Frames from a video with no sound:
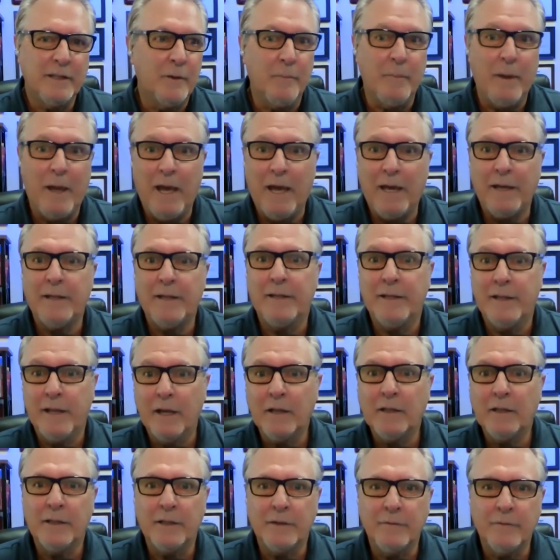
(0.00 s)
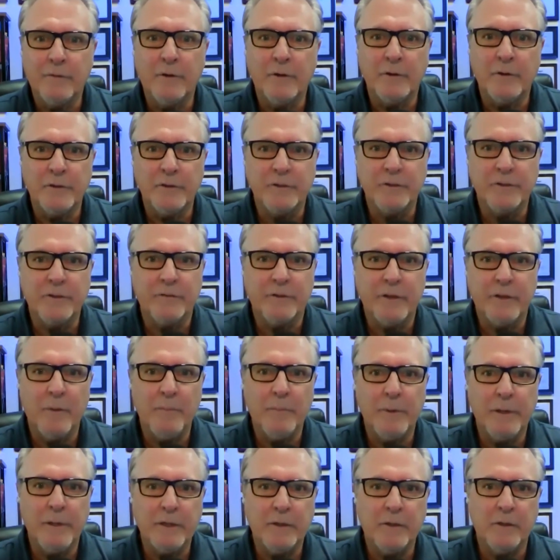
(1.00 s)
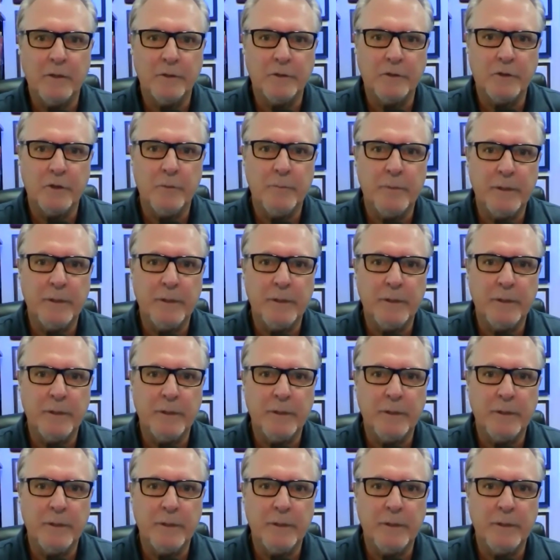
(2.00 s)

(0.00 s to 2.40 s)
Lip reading: bad and the ugly versions of company culture,